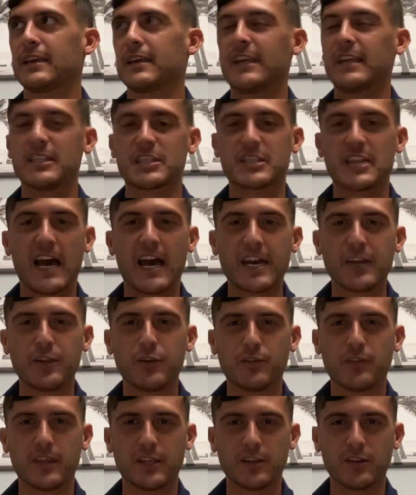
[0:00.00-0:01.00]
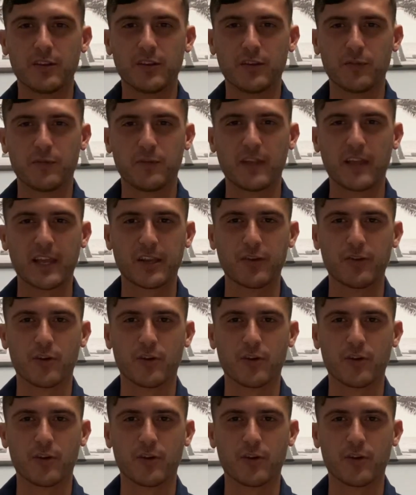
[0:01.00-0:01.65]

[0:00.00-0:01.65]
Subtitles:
inside you that you feel like